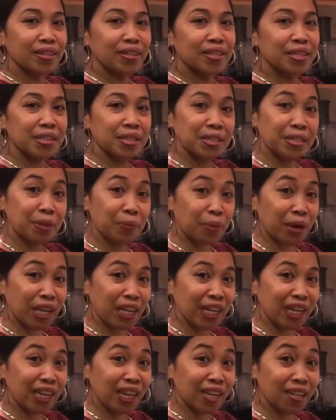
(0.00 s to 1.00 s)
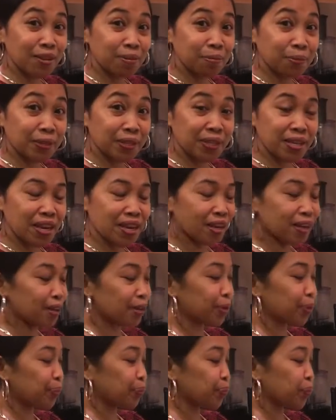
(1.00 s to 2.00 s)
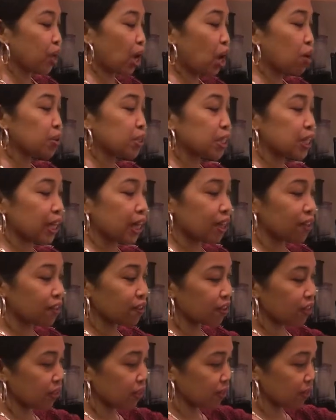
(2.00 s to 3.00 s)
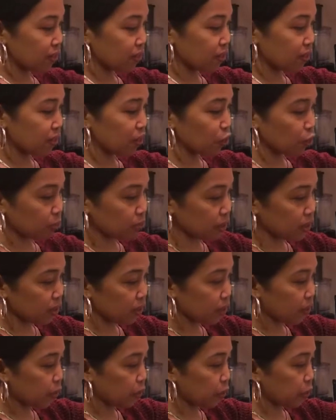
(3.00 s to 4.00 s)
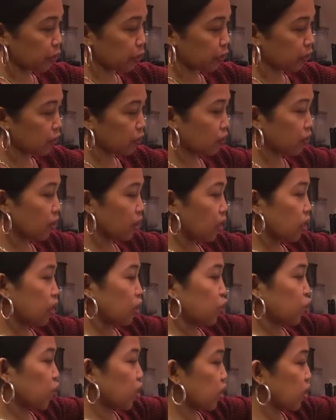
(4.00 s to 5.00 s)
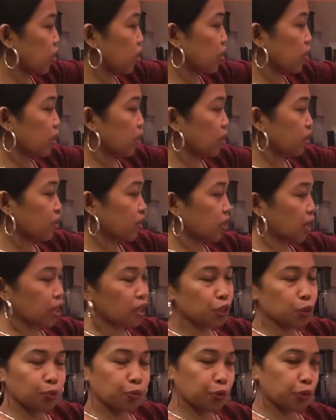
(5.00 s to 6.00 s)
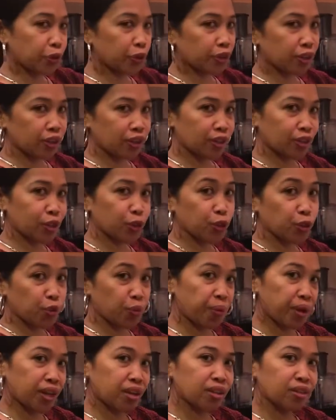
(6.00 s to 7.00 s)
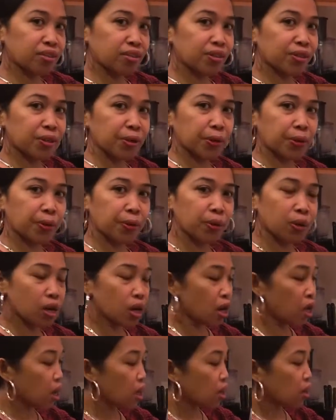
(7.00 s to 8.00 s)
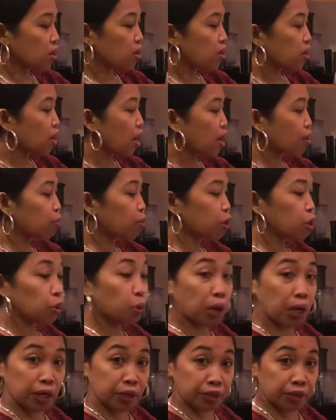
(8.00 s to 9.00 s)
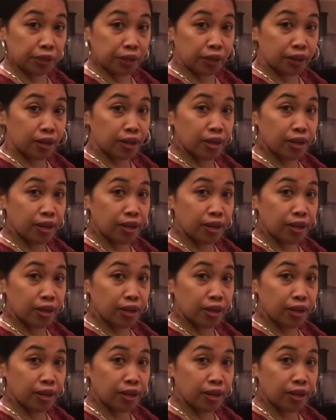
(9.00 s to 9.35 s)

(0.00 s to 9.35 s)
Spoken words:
This is the banana leaves. I was cut this into pieces for just like size for the suman. So I boil water,